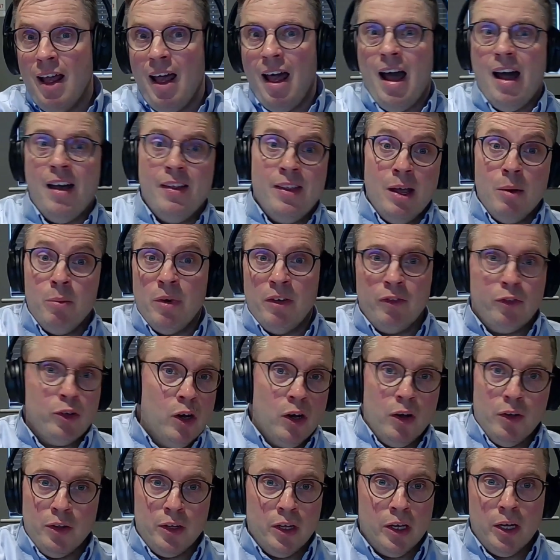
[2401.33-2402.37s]
And then we've
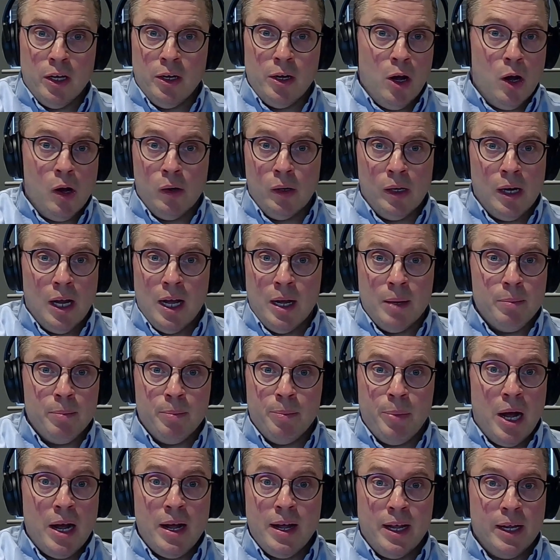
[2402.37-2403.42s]
got the online
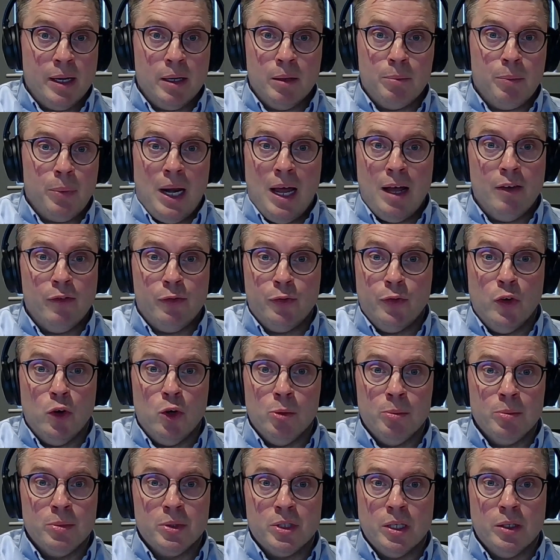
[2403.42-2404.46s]
buying
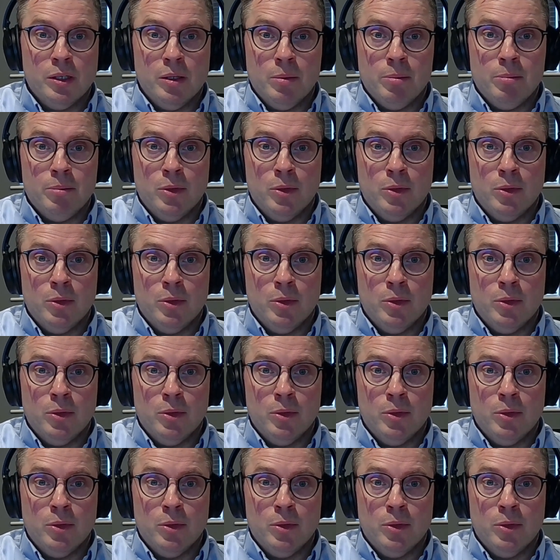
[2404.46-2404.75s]
platforms and